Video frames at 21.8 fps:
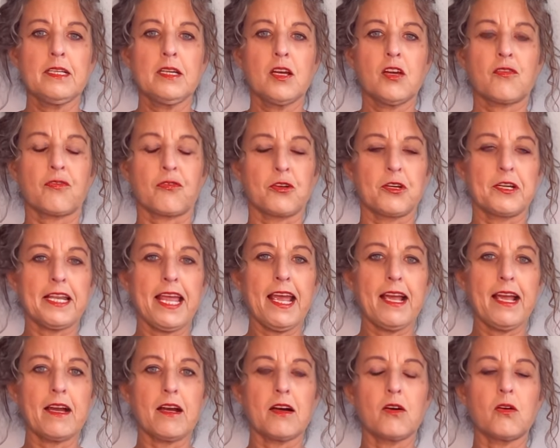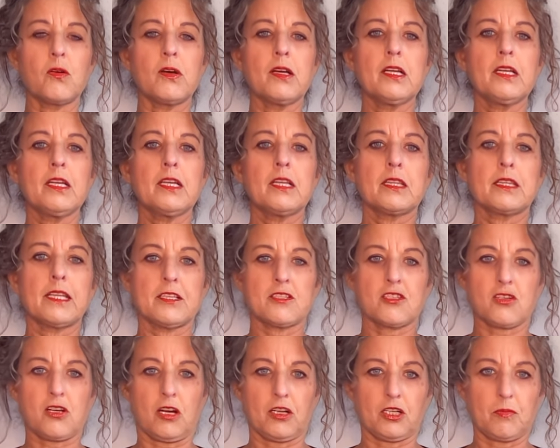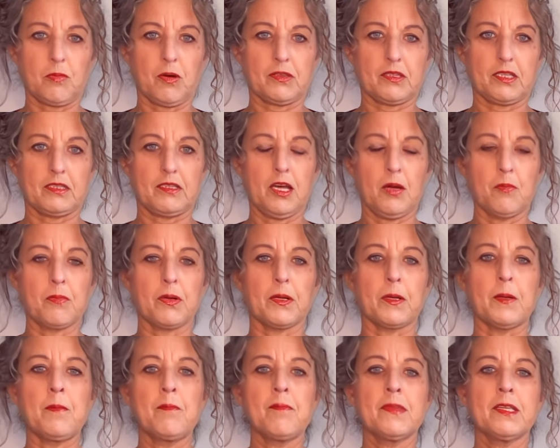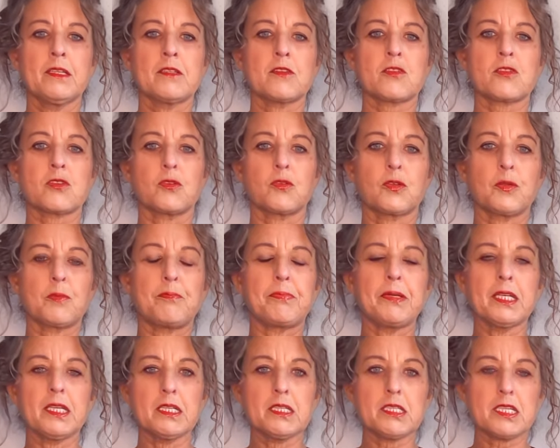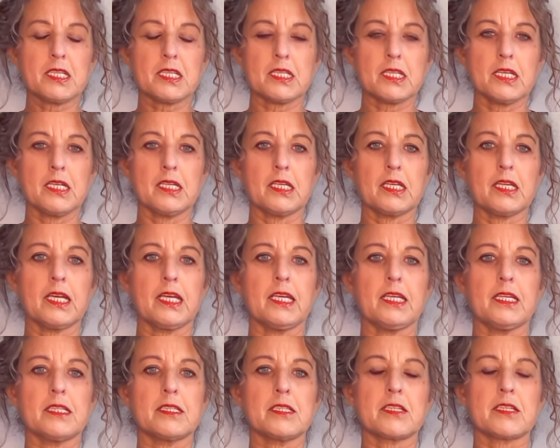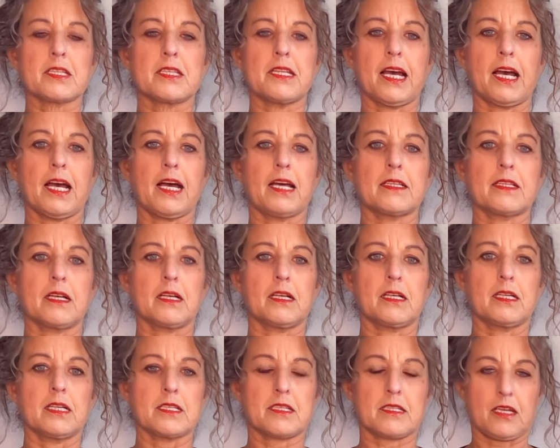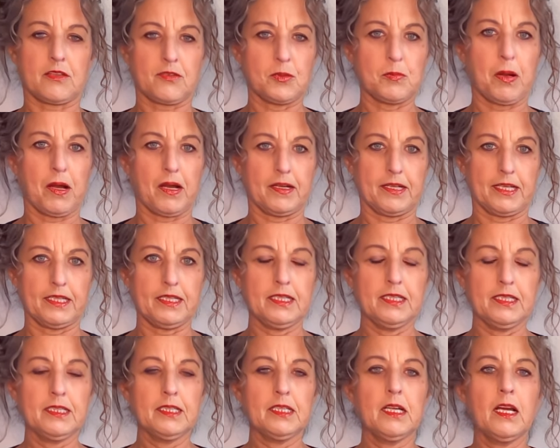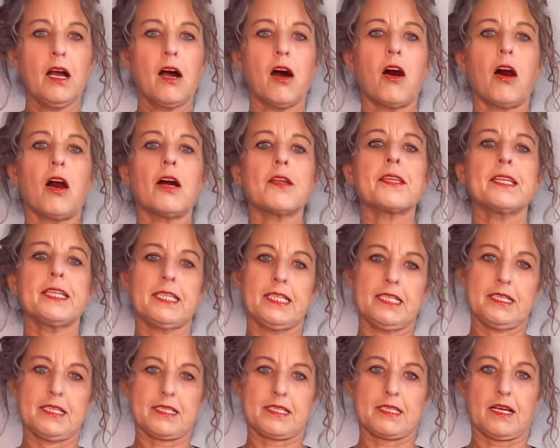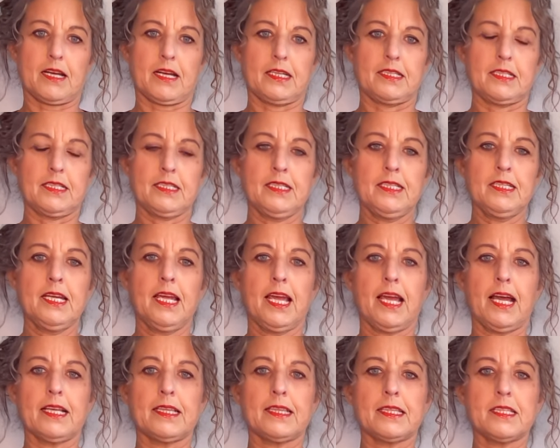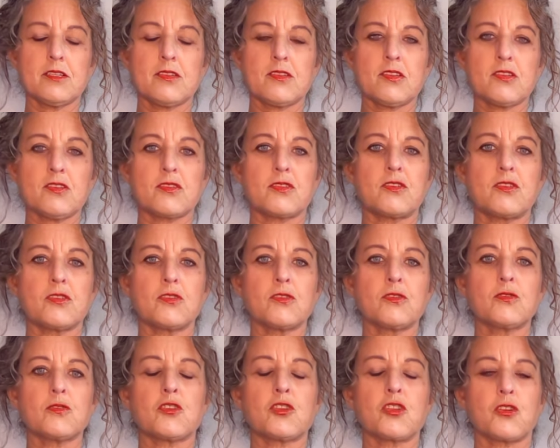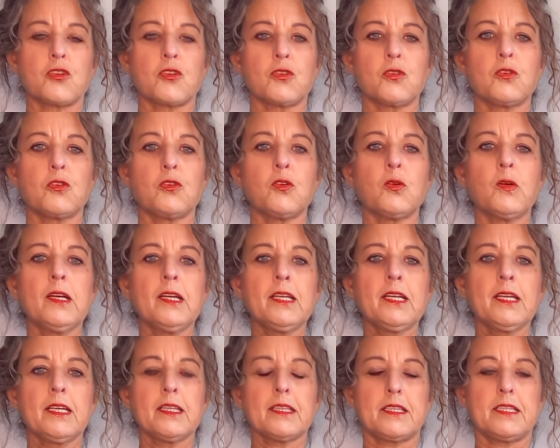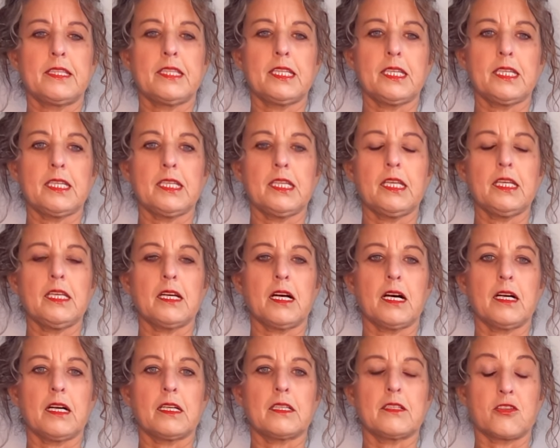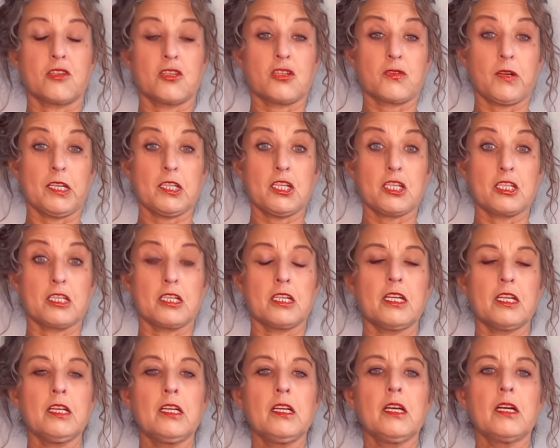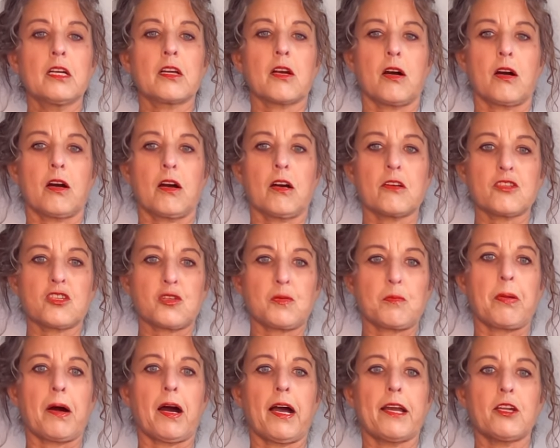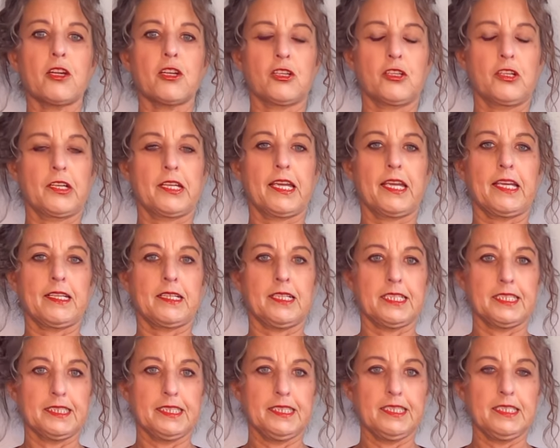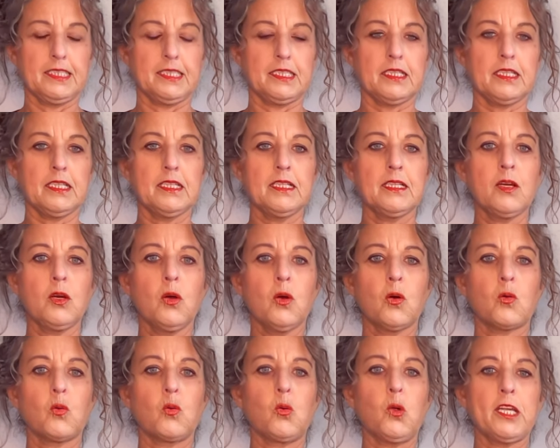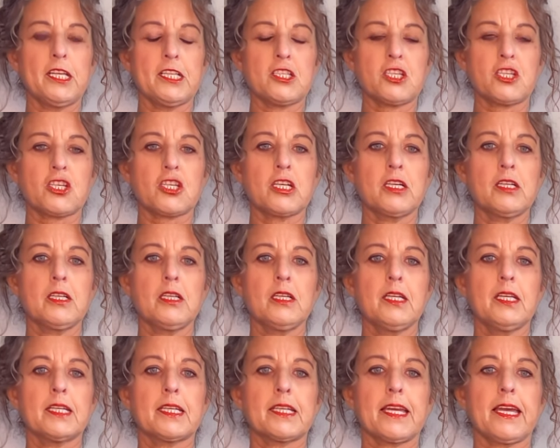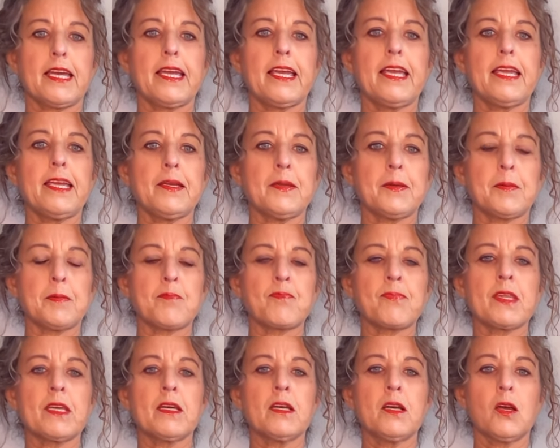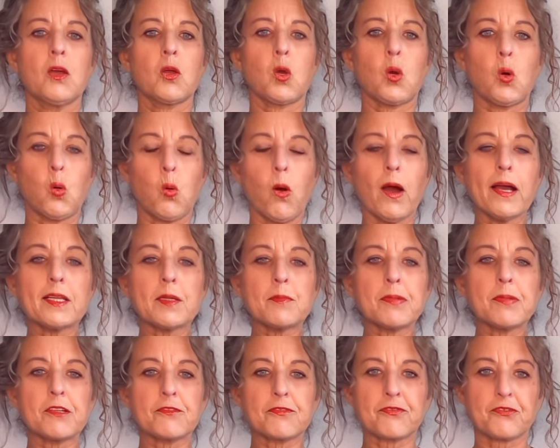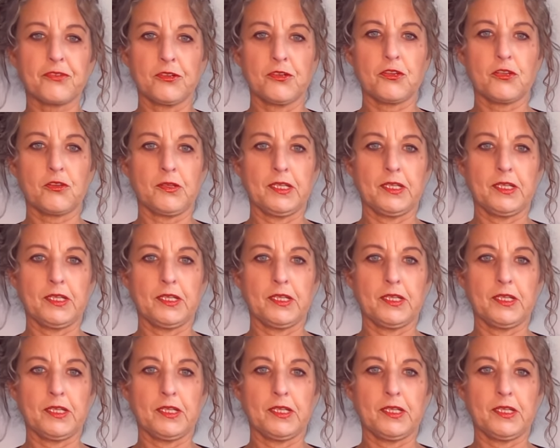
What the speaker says: For now, let's talk about the lumber. So the biggest thing is that Southern Pine on the east side, and this is due to the destruction caused by Hurricane Helene, which came quite a bit further